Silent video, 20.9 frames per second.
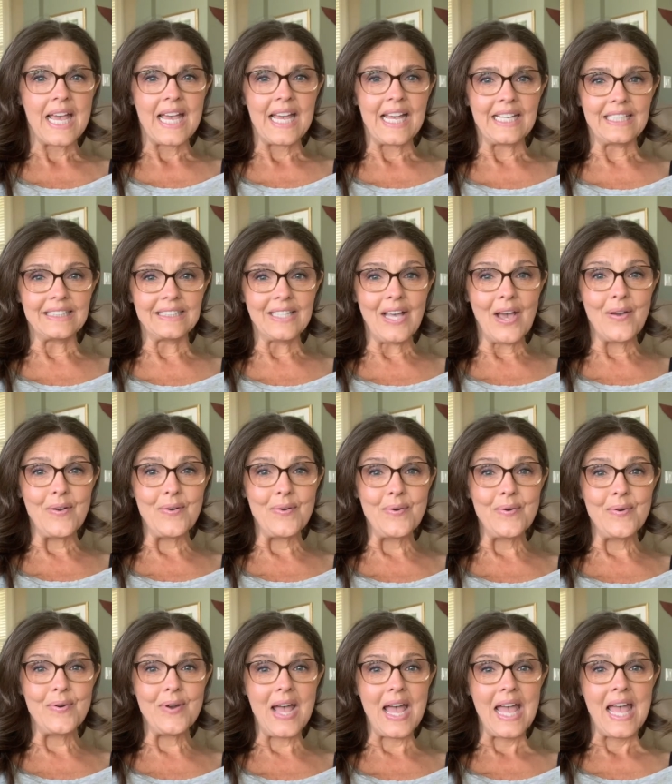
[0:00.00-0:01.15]

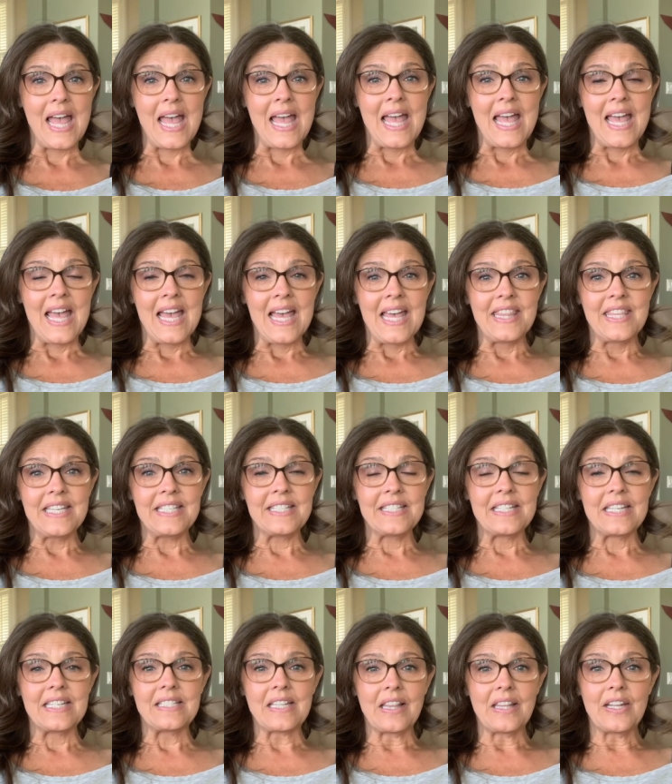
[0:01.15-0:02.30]
Hello. This
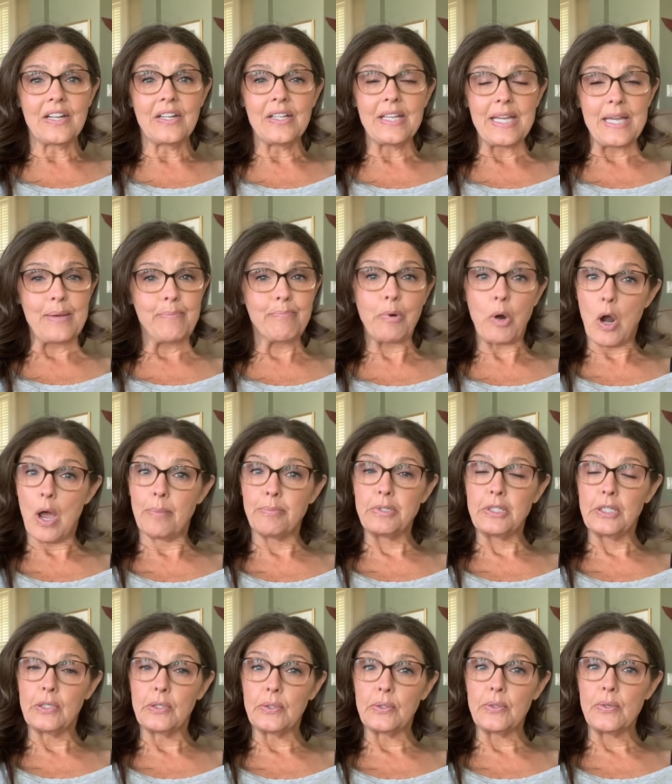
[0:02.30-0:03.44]
is a little
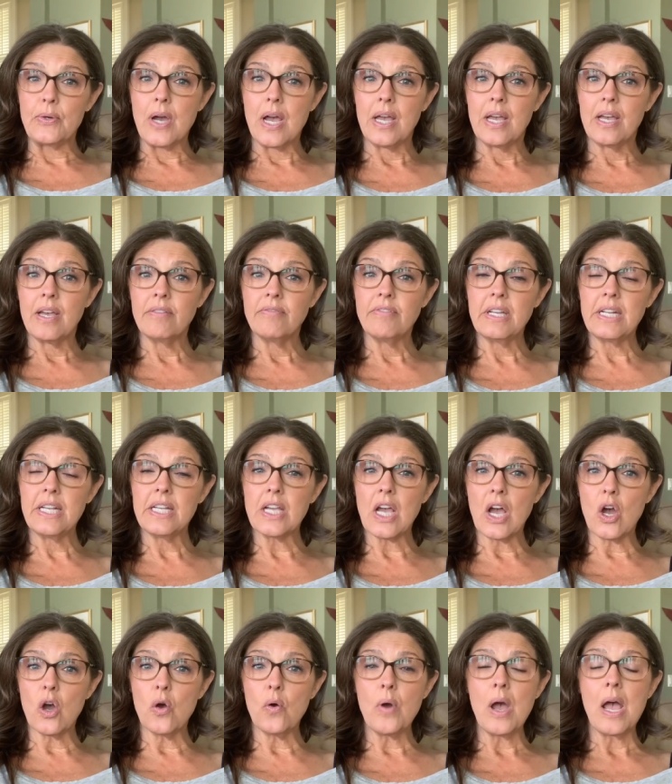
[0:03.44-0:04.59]
impromptu
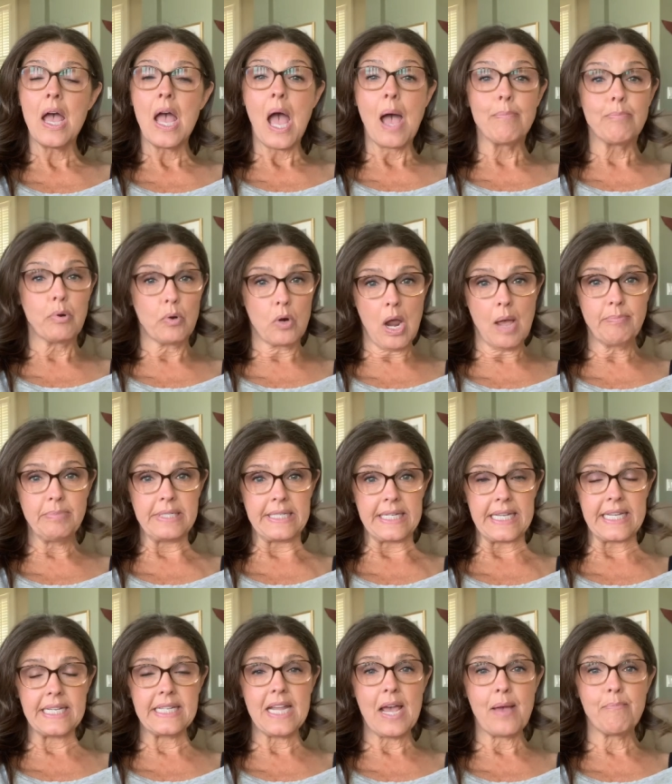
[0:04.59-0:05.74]
video
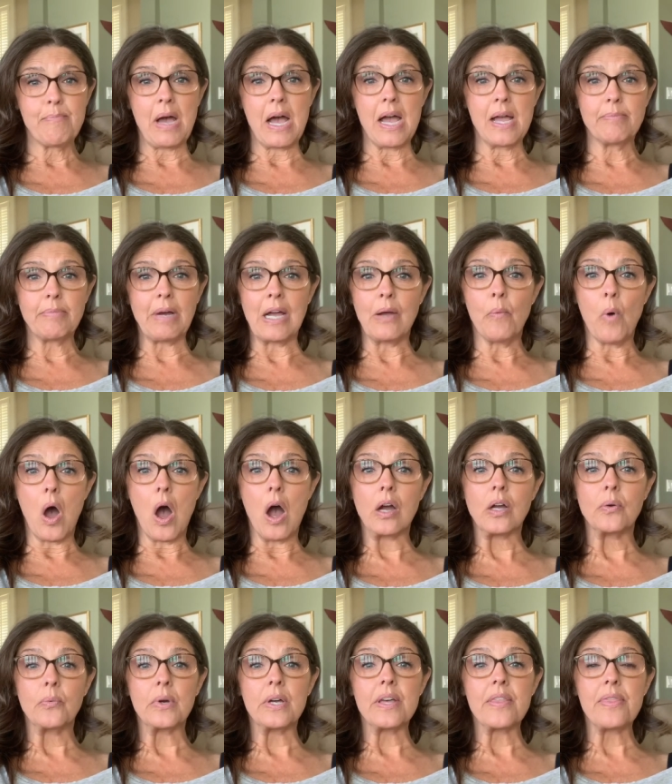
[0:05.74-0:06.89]
prompted by my walk
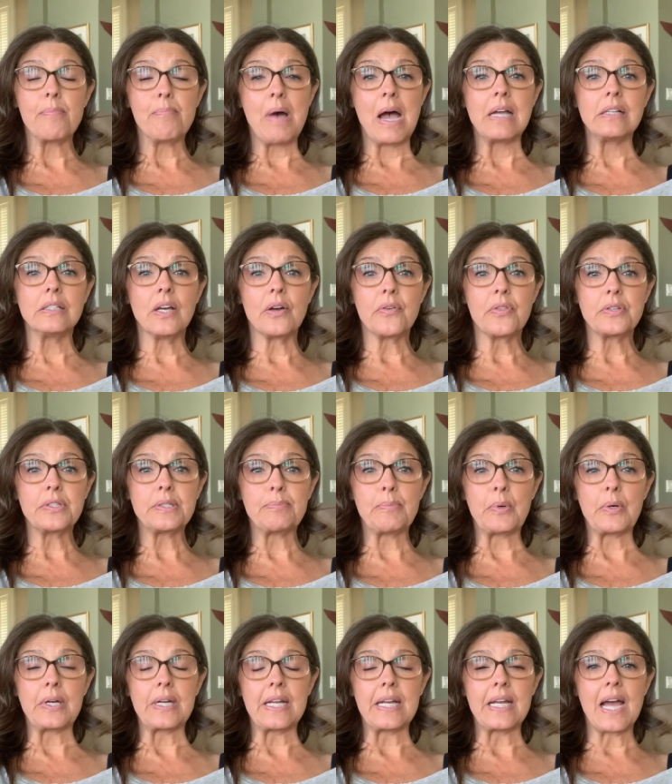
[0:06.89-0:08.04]
with Milo this
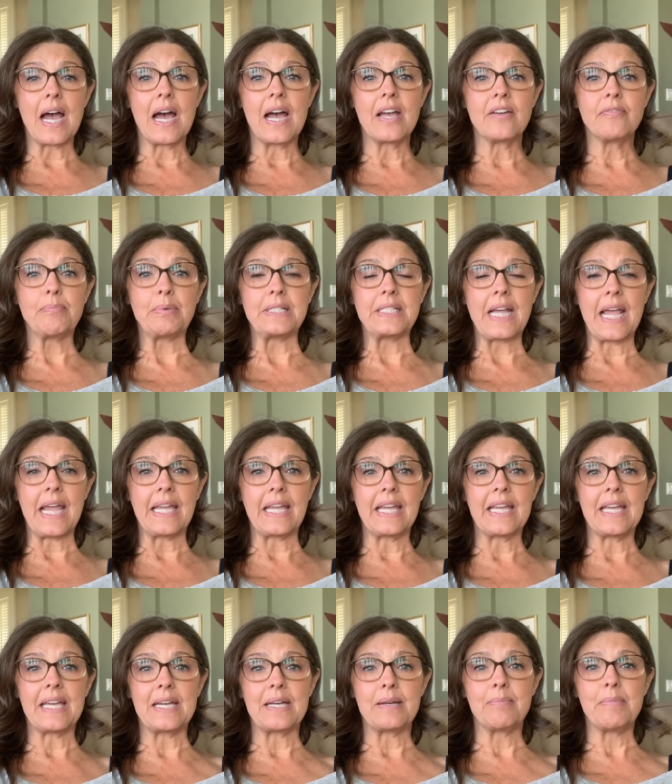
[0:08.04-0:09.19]
morning. I've been taking
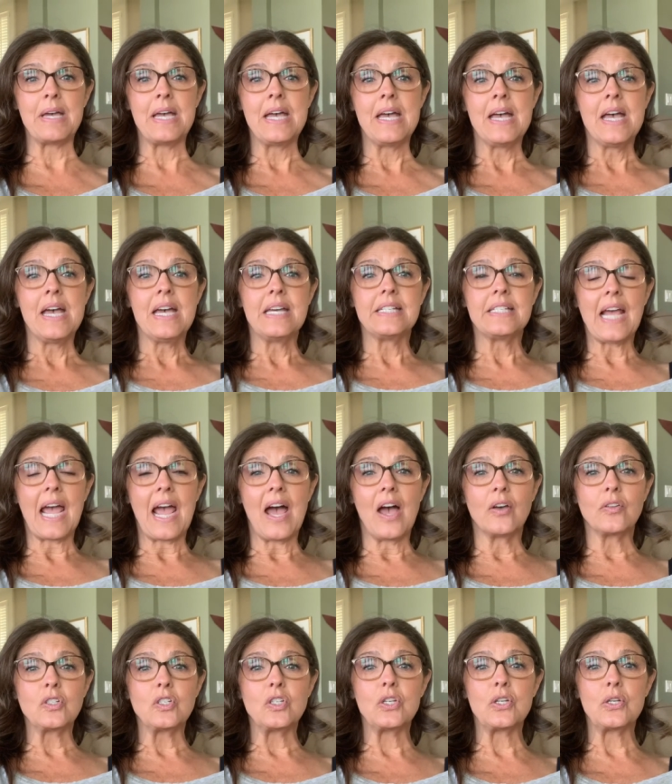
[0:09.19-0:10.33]
him
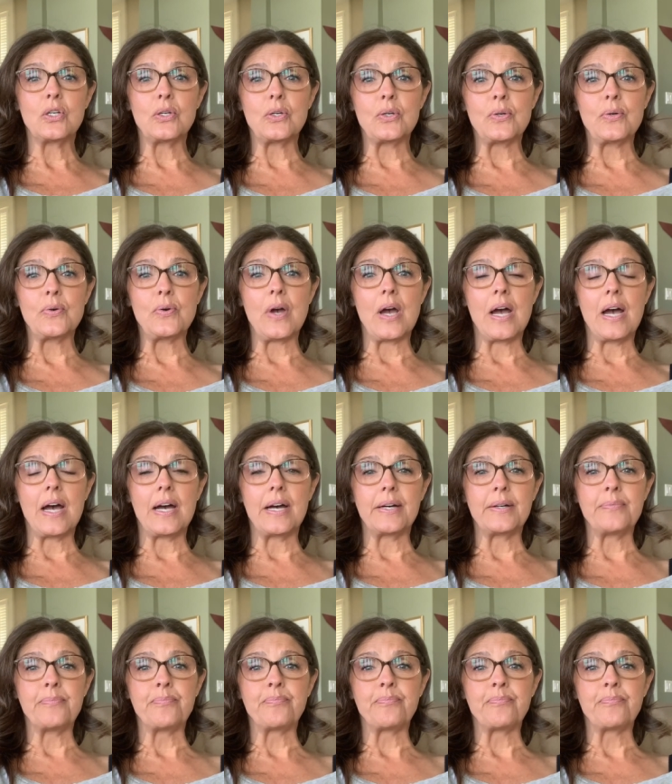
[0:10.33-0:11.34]
down to uh,